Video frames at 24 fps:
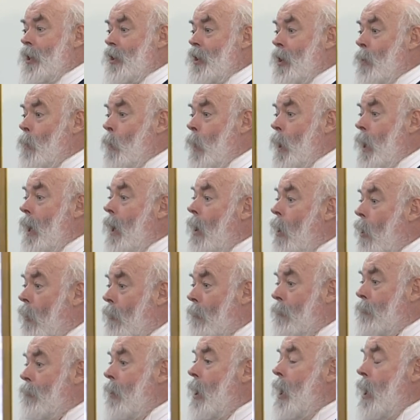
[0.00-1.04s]
as it were,
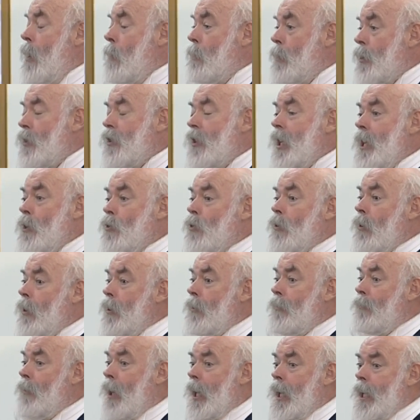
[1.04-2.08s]
of procedural
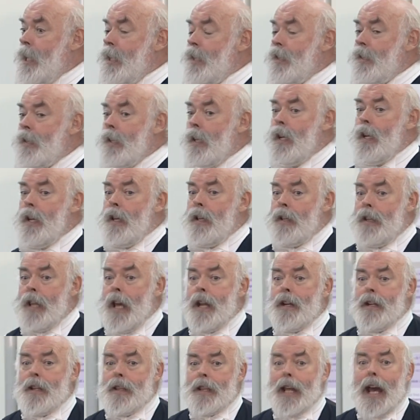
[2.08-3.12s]
advice,
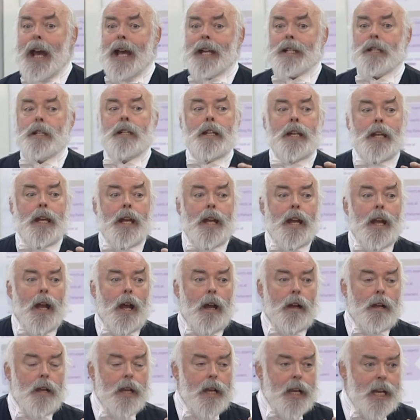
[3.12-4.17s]
then that
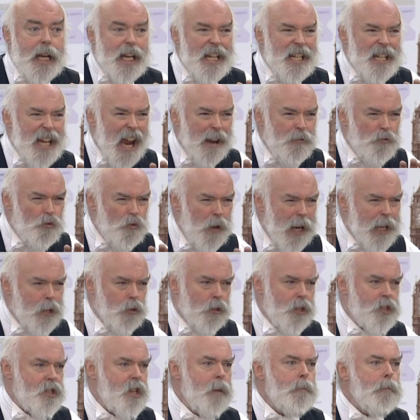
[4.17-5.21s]
in
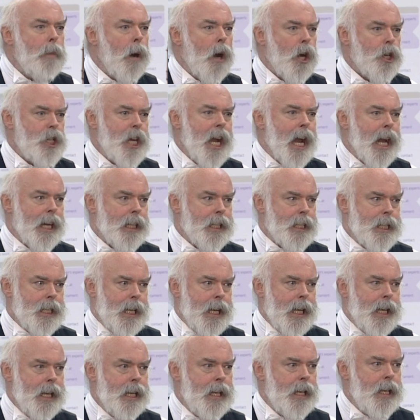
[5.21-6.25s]
rigorous
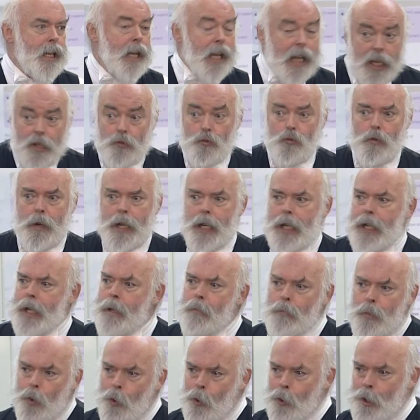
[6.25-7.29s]
impartiality is really
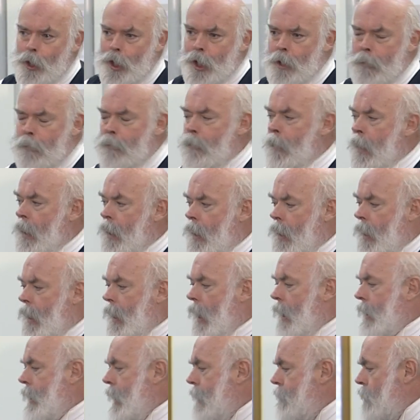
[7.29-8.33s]
important. And
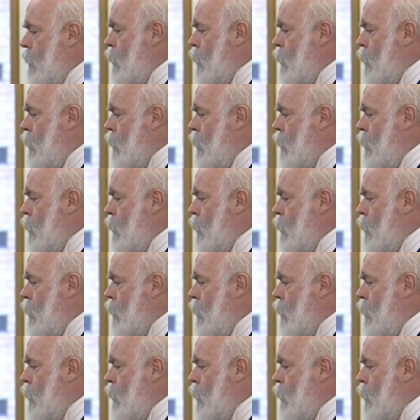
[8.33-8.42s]
I'll give